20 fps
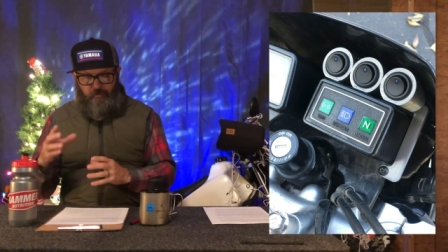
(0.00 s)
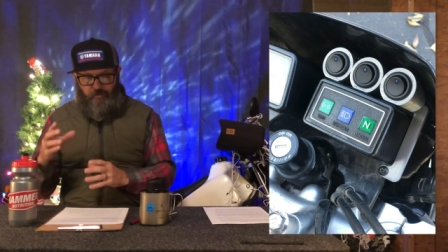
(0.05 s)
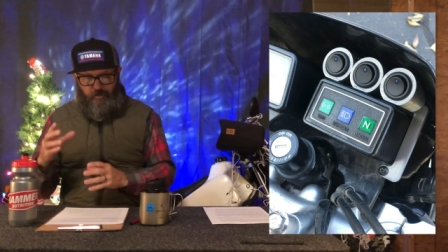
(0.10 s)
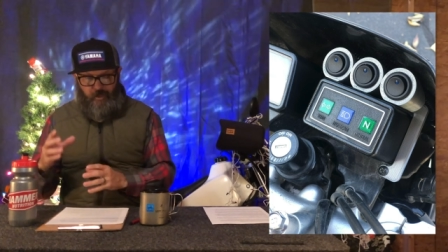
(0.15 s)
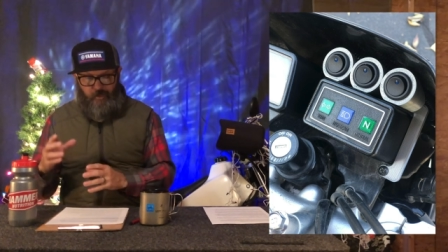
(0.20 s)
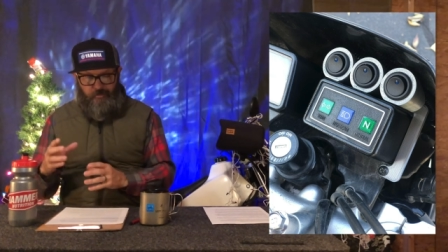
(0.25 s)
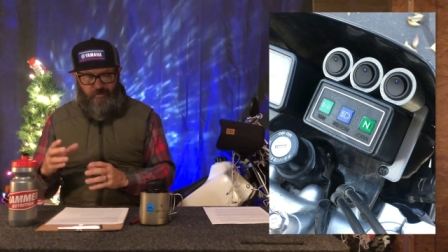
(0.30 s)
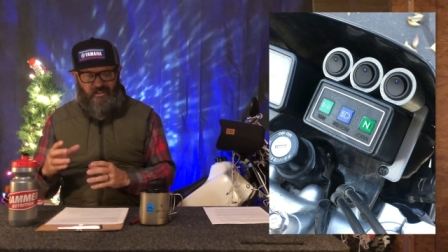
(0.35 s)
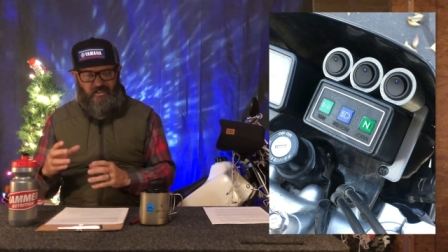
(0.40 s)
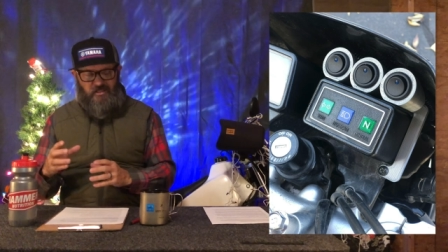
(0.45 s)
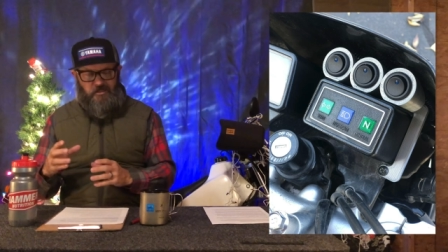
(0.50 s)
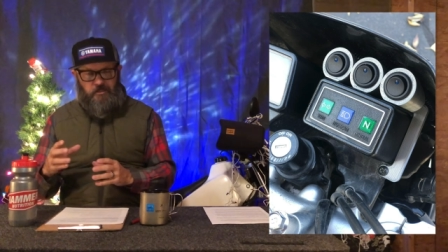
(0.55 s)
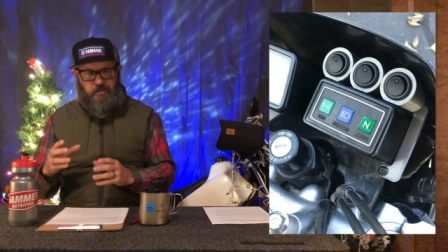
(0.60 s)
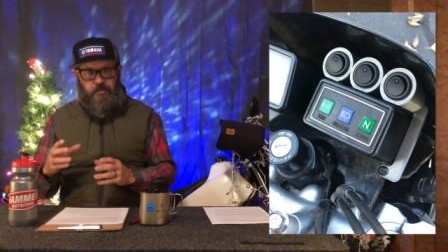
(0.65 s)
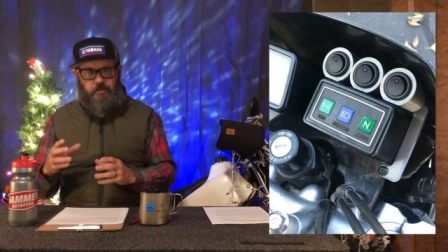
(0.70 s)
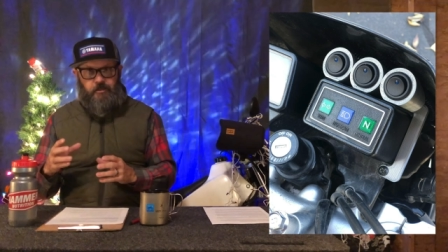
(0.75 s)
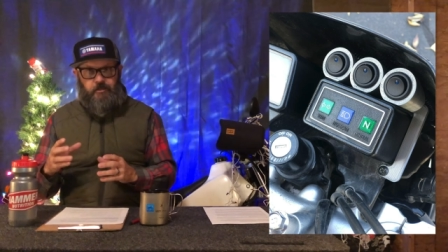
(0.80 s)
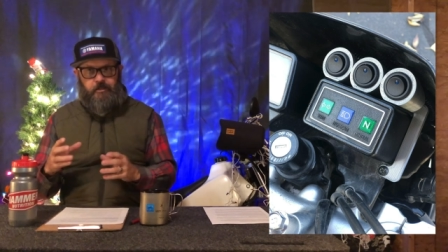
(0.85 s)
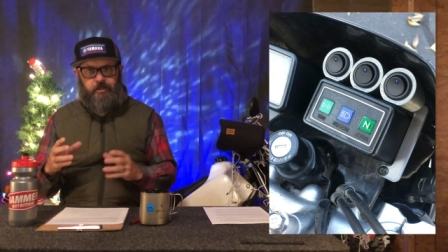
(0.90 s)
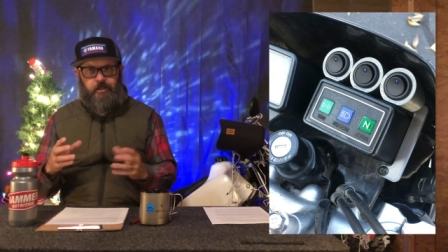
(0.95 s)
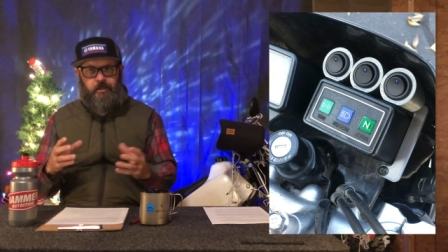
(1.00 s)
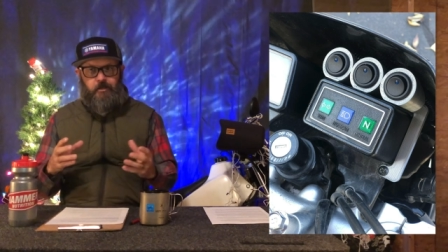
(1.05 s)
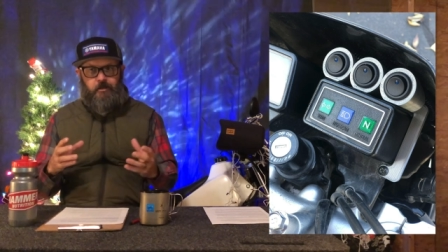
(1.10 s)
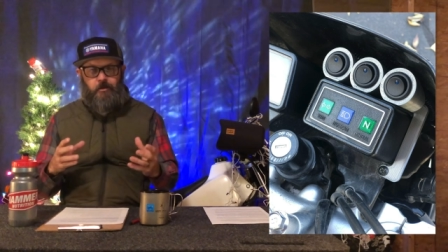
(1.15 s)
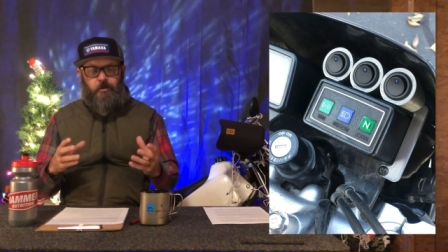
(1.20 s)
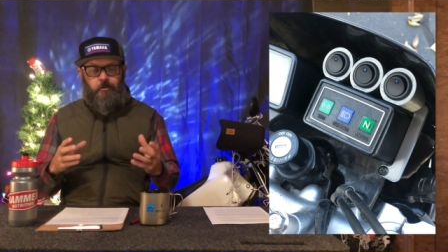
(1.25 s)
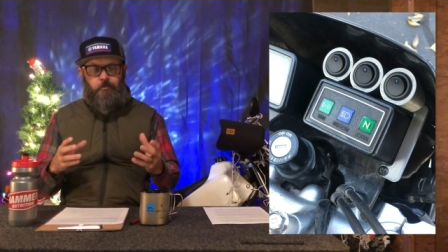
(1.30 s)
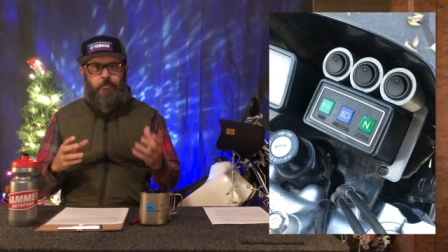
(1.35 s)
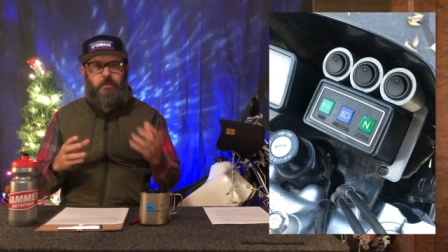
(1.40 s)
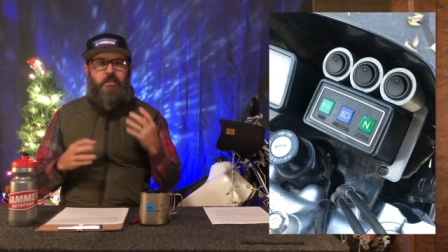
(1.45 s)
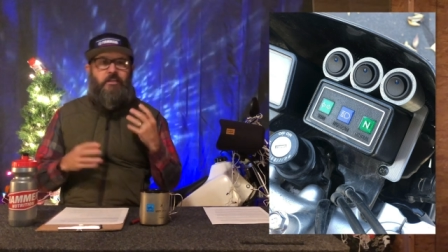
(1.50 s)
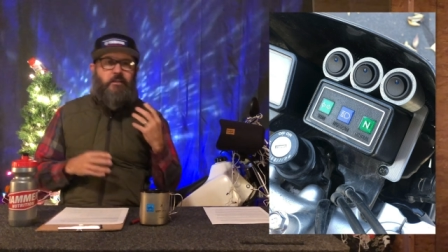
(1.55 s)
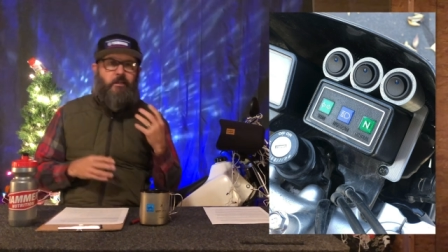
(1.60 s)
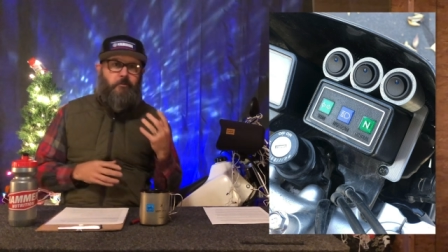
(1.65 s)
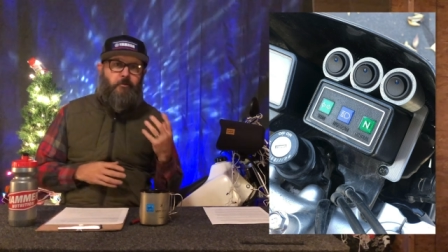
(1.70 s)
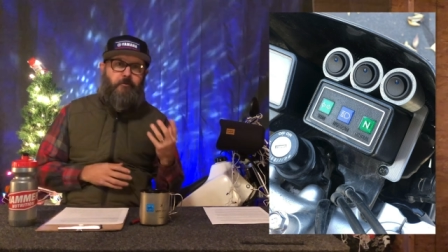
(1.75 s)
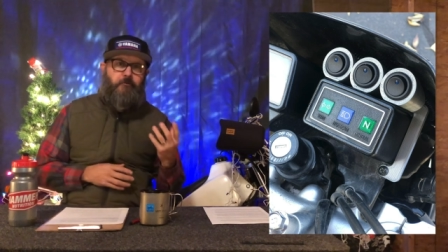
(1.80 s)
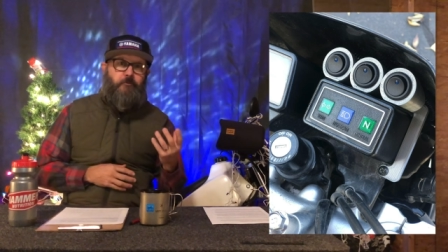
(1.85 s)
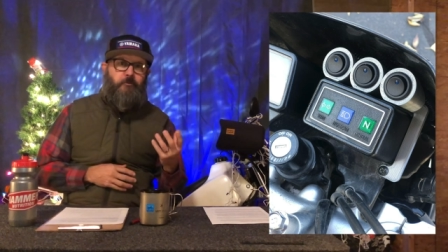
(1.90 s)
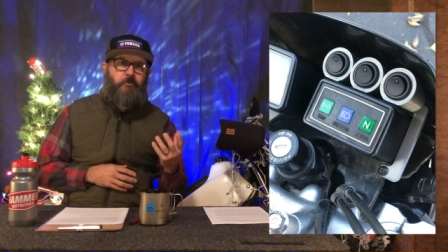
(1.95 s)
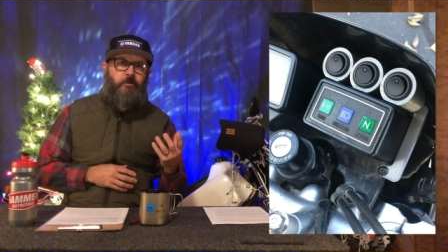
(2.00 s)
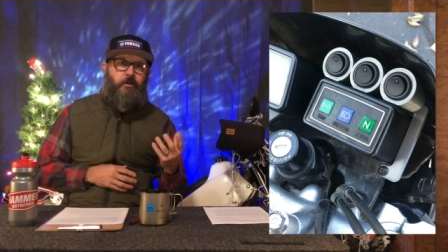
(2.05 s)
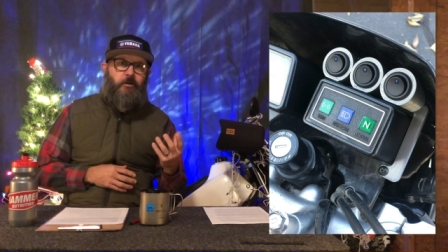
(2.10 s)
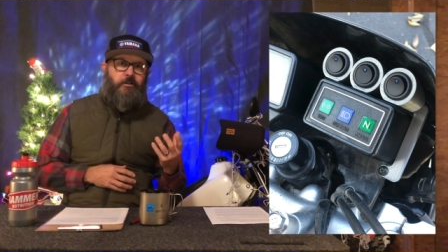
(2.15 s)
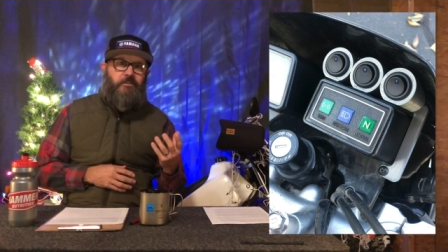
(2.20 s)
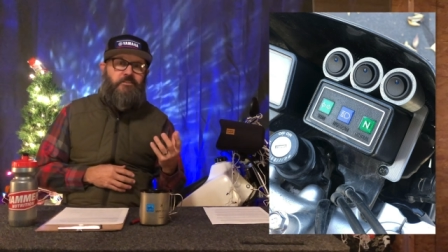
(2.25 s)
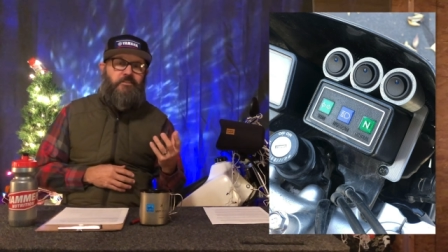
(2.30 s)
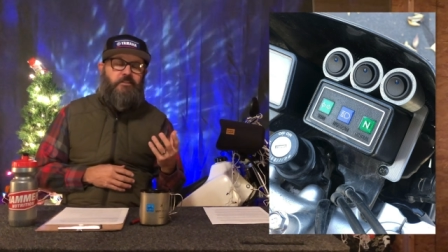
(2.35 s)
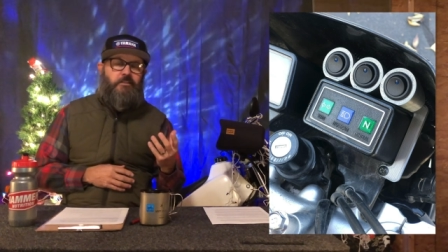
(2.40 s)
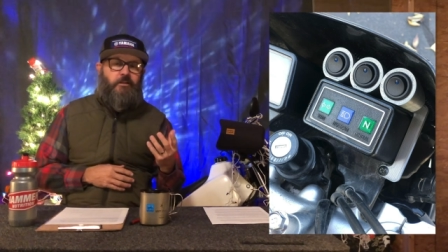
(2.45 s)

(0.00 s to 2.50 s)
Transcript: properties. Now, me coming from the RC